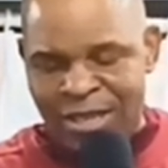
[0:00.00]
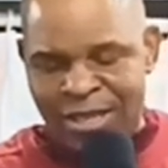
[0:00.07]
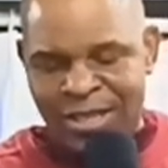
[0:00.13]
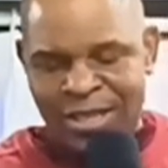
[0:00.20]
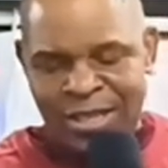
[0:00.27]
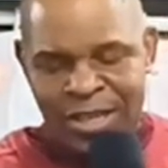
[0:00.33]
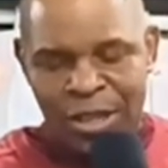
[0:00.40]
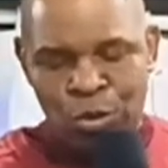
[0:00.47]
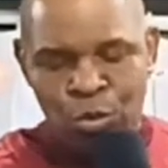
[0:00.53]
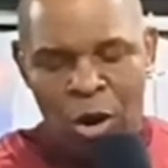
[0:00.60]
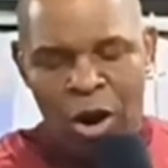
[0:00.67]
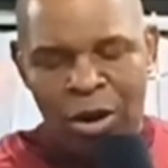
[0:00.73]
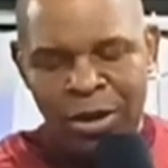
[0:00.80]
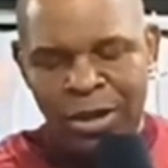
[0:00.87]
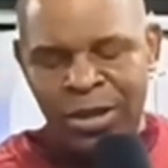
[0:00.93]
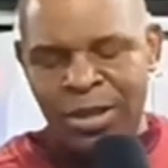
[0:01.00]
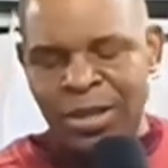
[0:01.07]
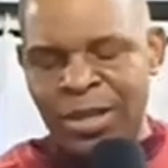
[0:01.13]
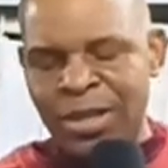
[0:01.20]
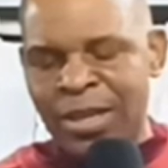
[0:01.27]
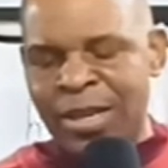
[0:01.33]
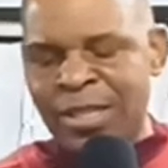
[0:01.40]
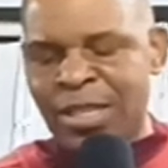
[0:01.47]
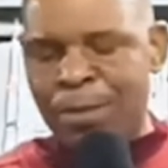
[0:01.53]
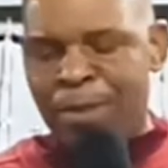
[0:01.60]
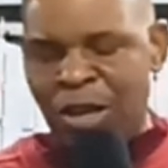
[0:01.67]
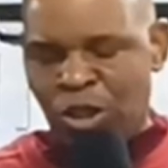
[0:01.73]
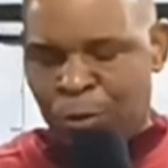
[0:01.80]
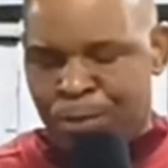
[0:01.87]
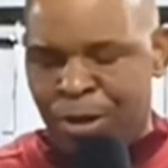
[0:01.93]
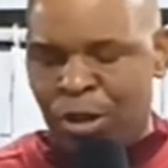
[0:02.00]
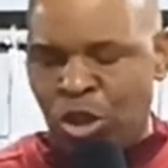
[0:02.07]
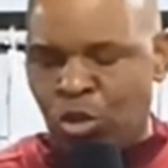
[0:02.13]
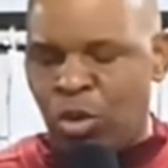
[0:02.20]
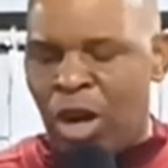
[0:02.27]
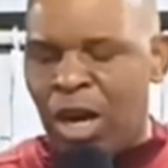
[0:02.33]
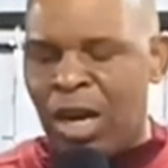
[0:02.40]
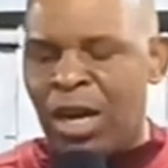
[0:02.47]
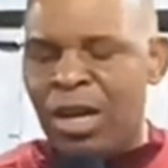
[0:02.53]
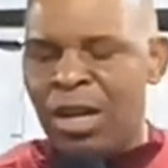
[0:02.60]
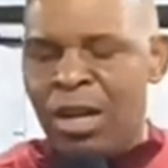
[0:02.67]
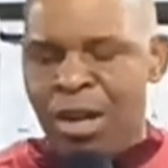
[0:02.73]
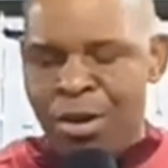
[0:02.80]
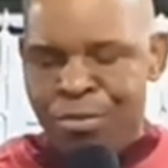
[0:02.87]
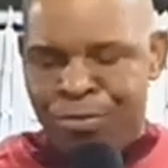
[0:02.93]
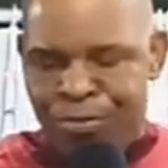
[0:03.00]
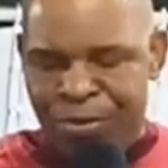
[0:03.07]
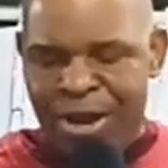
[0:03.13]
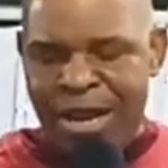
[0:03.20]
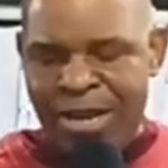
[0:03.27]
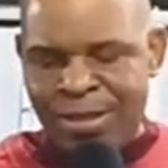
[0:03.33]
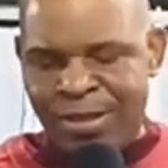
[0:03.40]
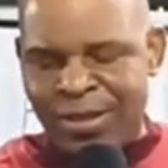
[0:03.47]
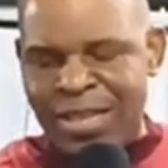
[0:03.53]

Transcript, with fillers: this one is about spiritual things.